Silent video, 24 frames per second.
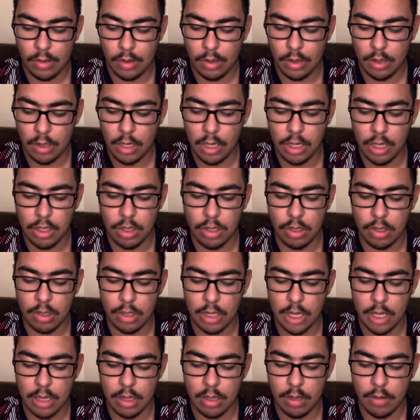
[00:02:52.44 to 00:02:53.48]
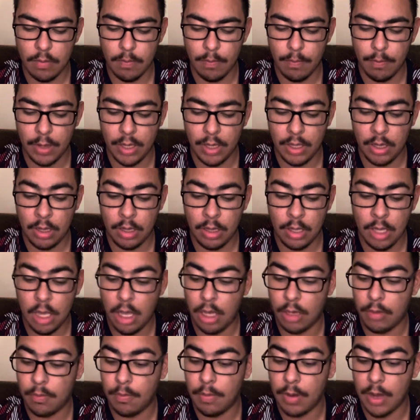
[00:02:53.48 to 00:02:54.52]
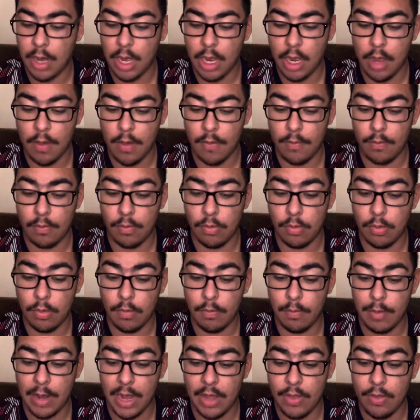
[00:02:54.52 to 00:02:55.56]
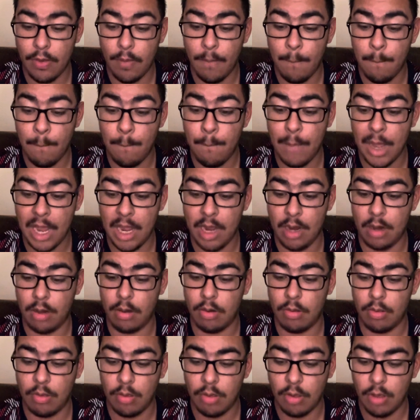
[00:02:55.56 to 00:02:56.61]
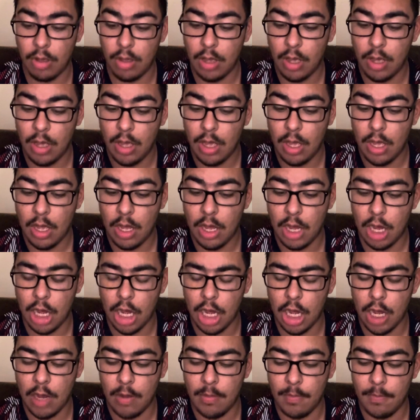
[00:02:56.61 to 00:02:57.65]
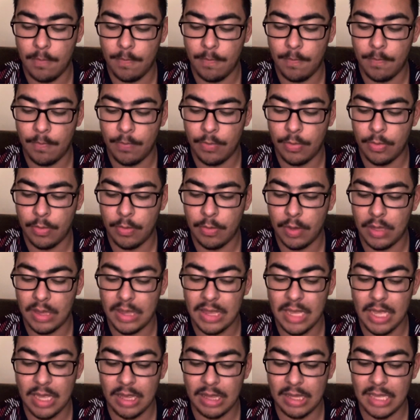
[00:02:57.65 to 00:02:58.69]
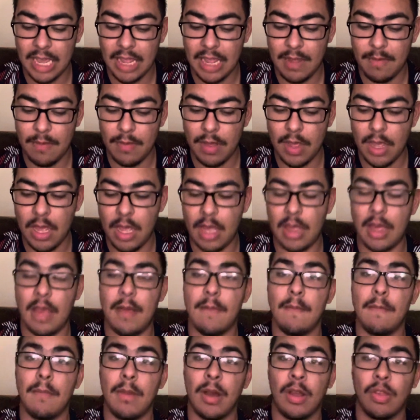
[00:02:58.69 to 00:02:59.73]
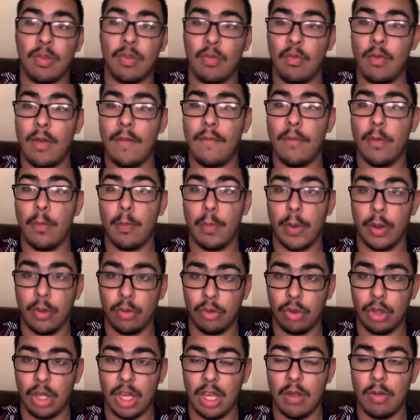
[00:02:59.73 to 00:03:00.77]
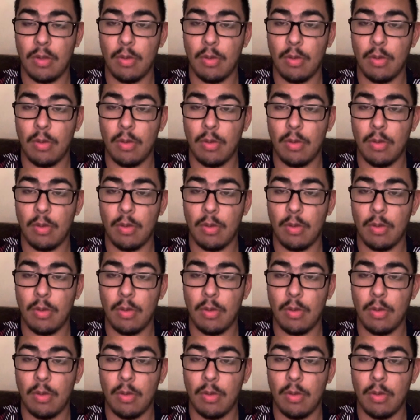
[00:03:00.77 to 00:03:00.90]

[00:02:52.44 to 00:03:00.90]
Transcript: they just got their butts kicked by the Bears. But this game is a must-win for both teams.